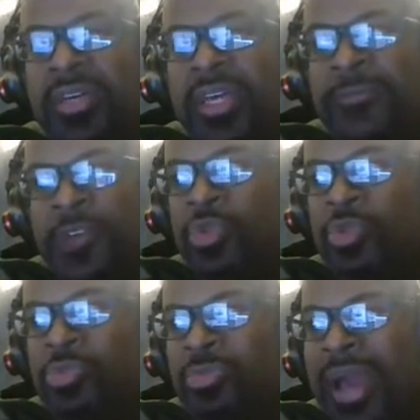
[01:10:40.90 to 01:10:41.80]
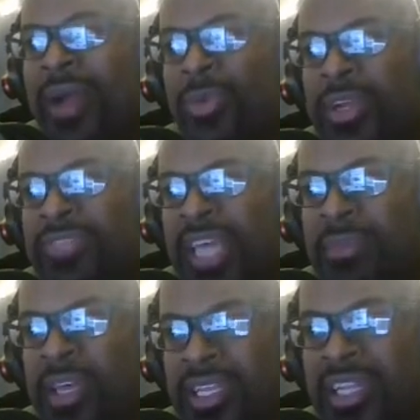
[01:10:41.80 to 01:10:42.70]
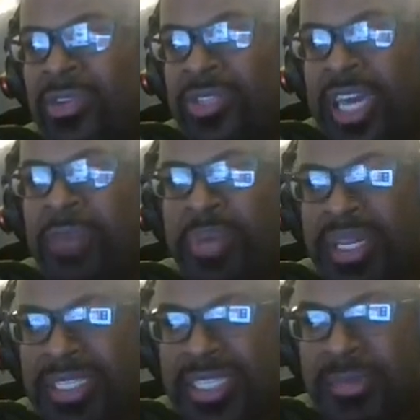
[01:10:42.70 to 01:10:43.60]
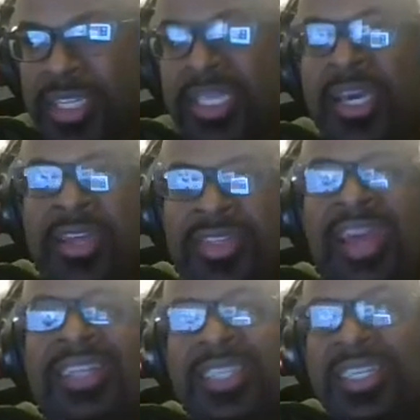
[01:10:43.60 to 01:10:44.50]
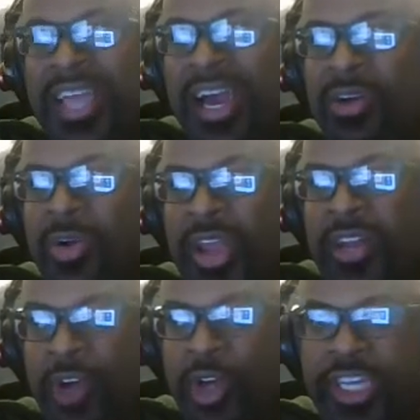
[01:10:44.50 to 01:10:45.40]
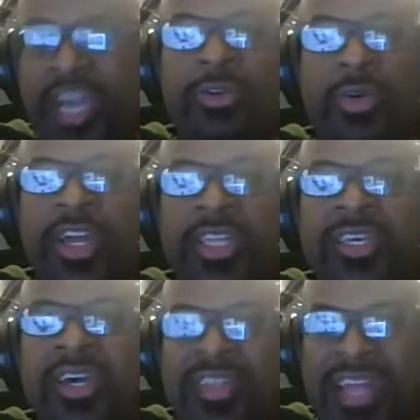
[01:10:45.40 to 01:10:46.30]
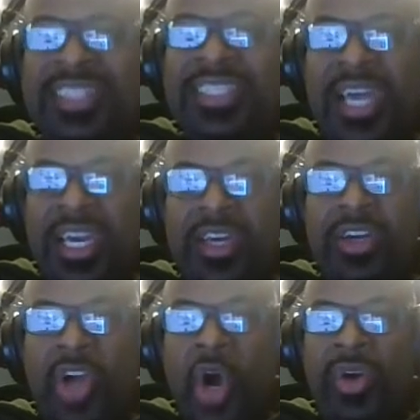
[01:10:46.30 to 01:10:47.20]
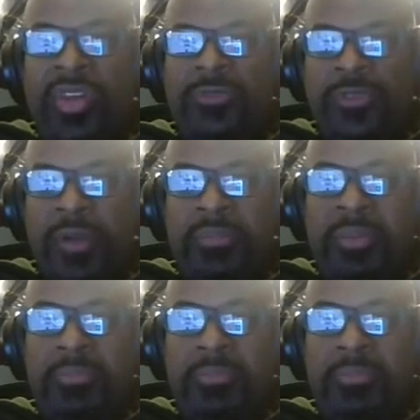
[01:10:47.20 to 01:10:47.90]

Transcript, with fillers: if you got rid of Damian Lillard to get Ben Simmons, that is the downgrade of all downgrades. That's like going from